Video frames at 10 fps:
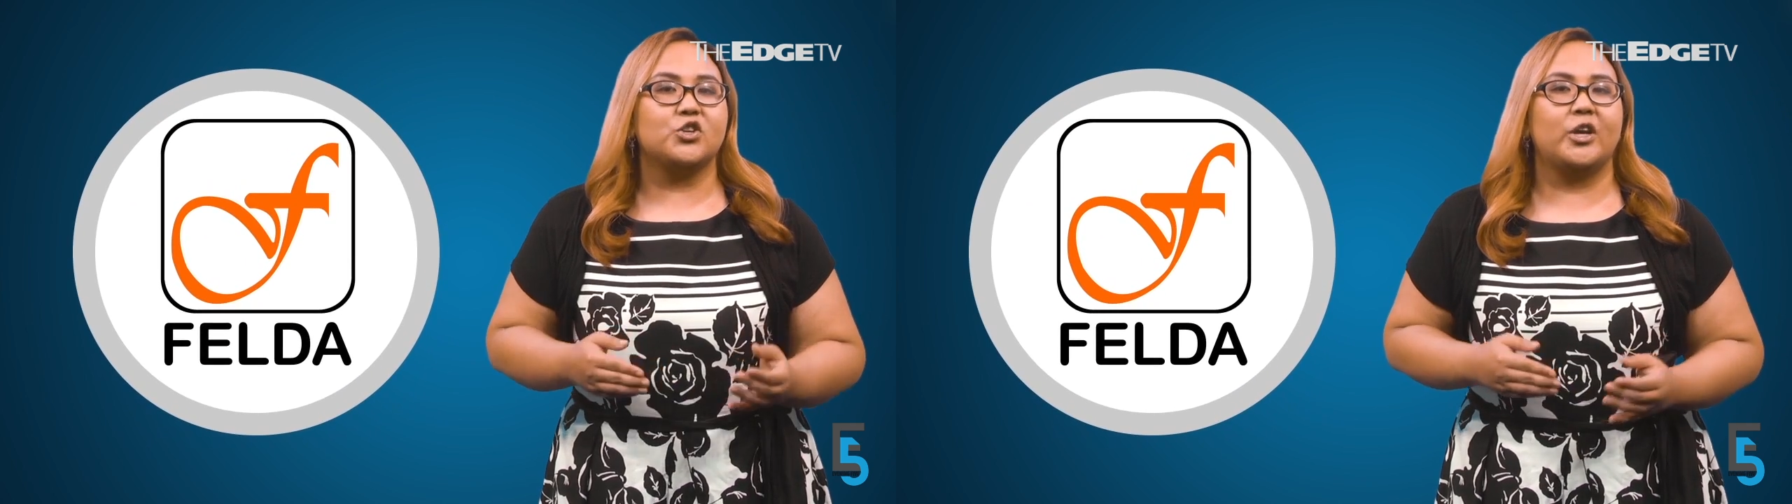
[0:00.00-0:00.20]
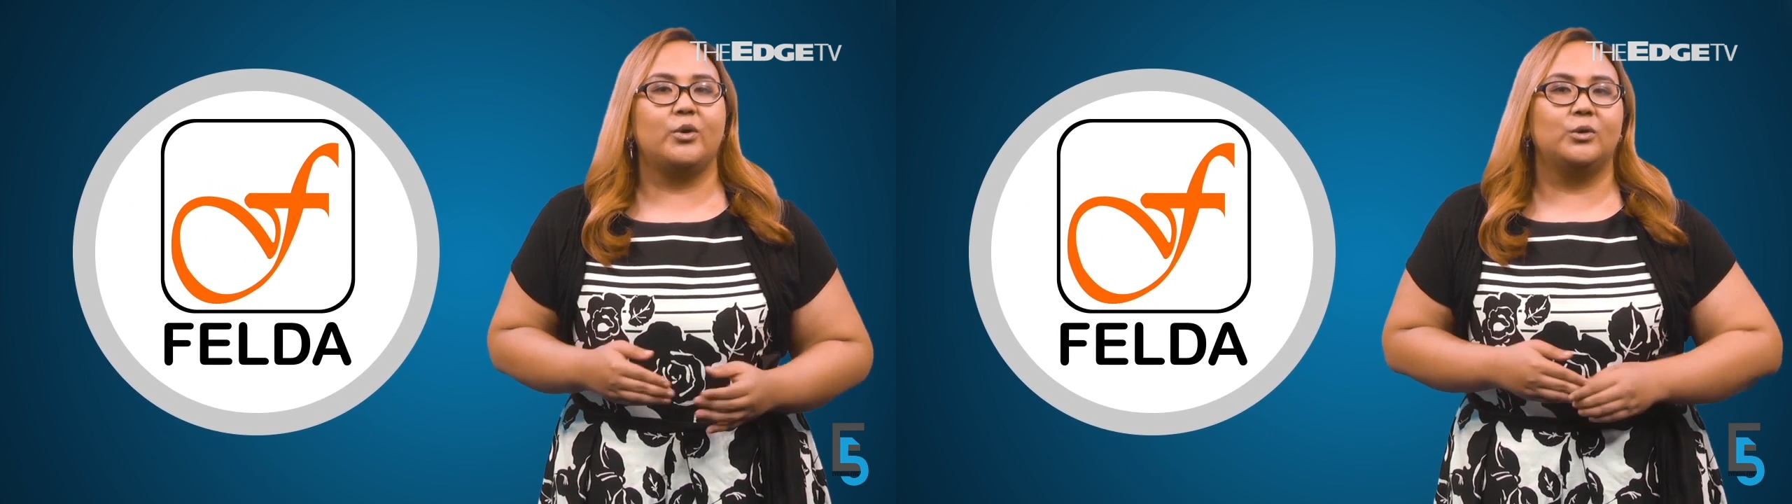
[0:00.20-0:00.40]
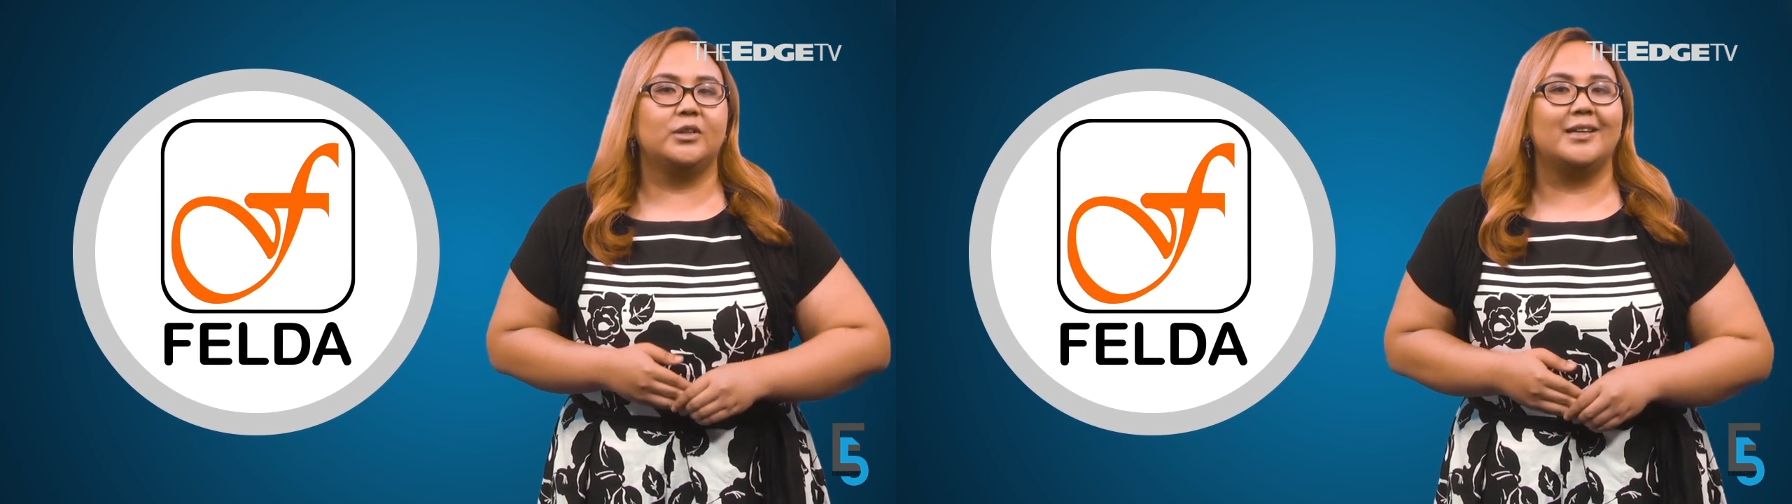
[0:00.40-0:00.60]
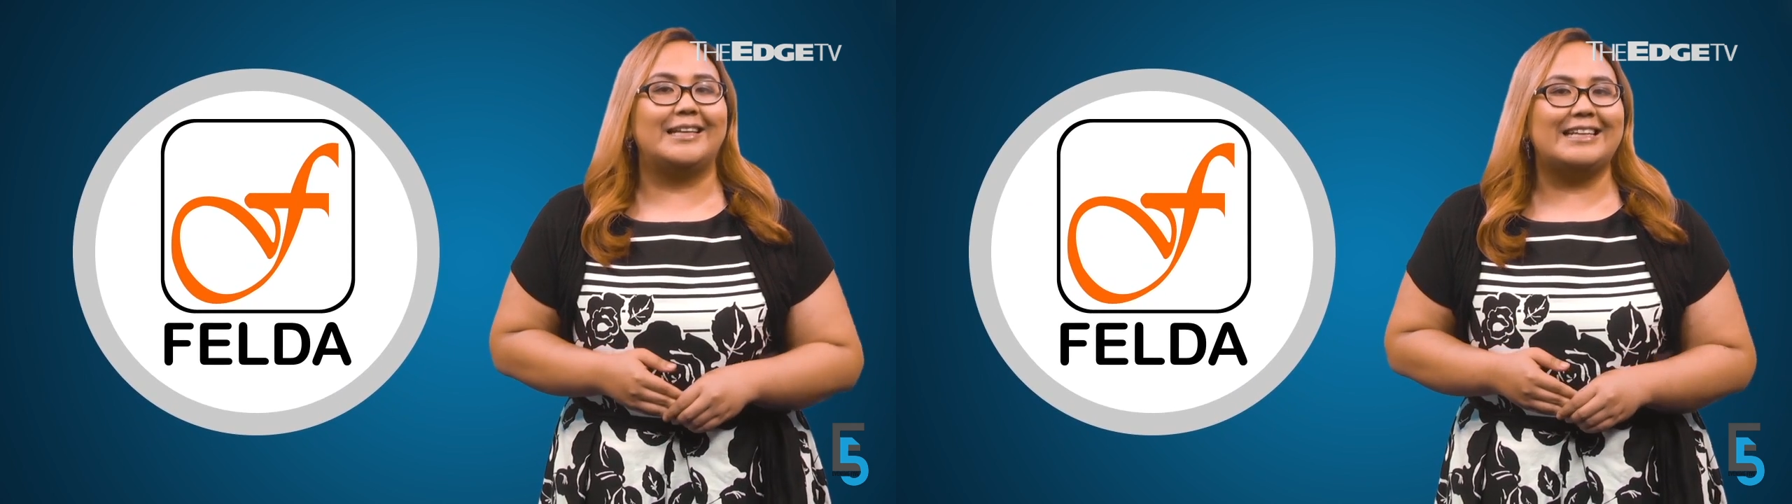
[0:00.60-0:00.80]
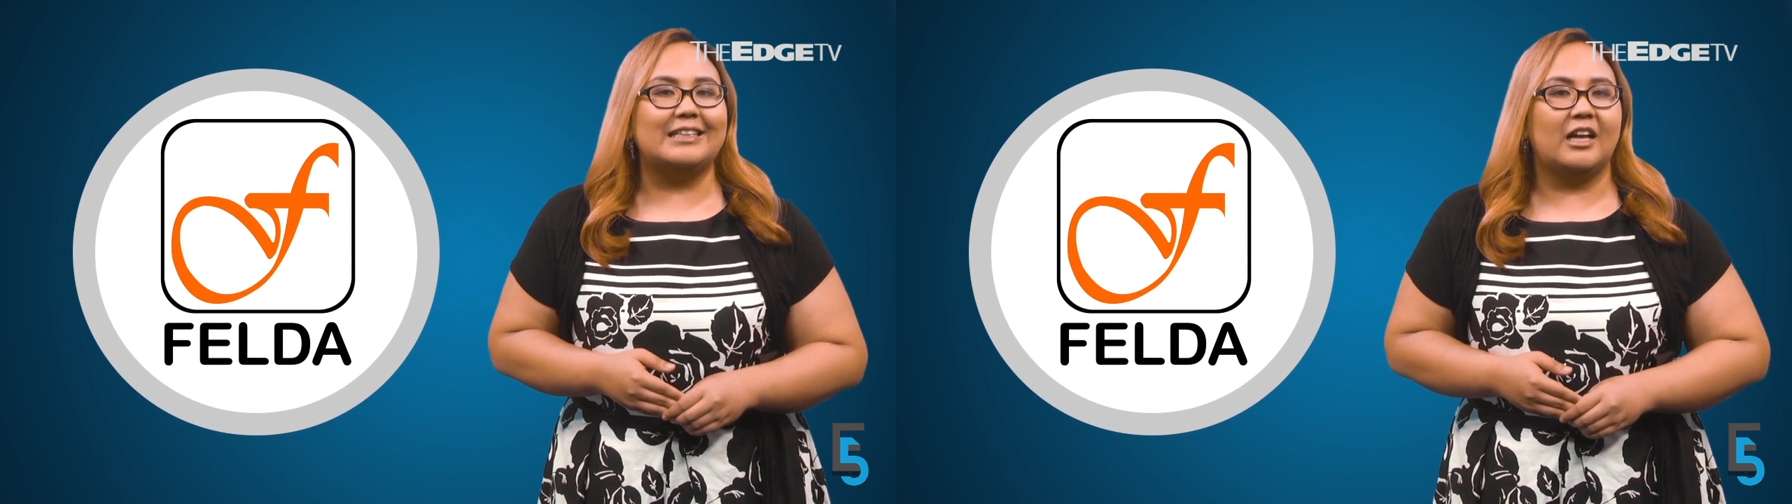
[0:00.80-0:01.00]
shareholder
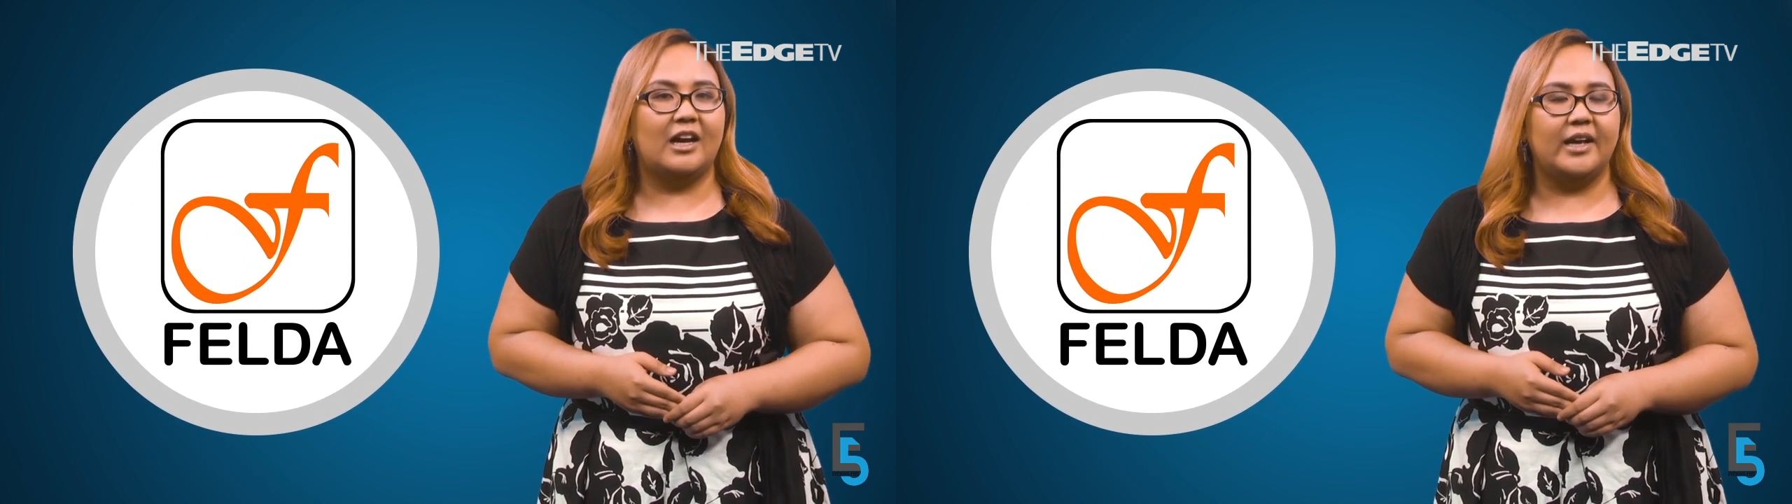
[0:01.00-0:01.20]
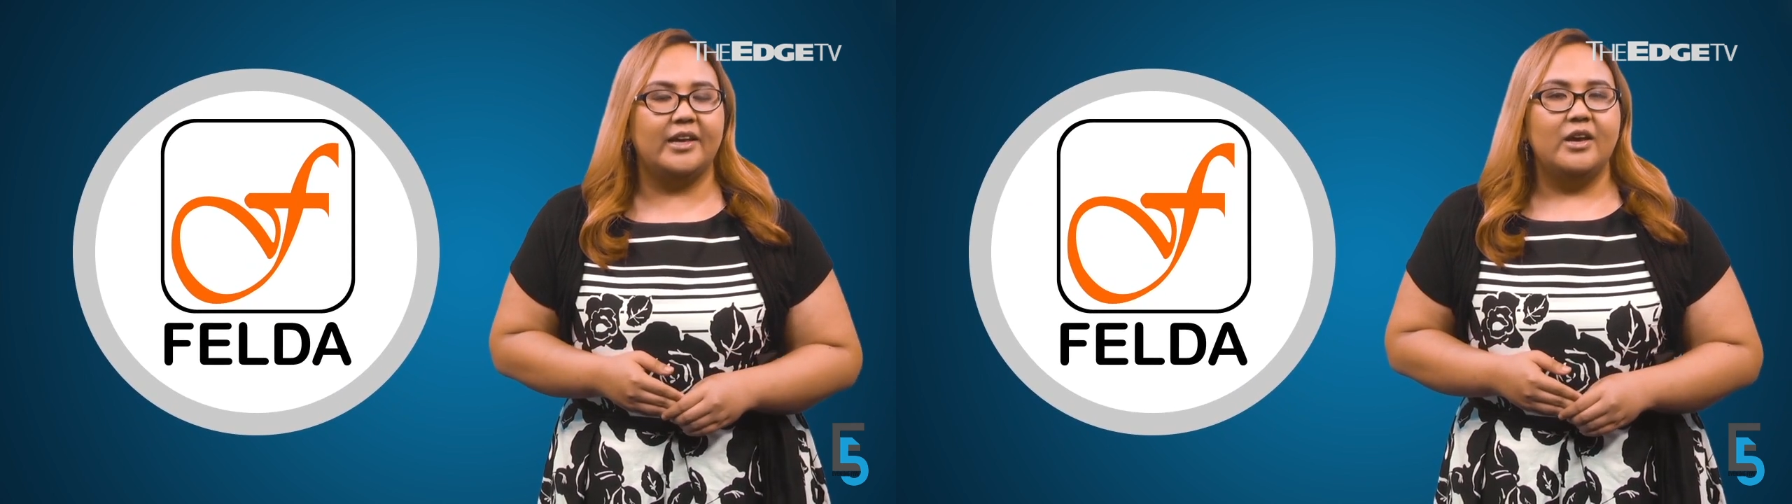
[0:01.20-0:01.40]
in Eagle High,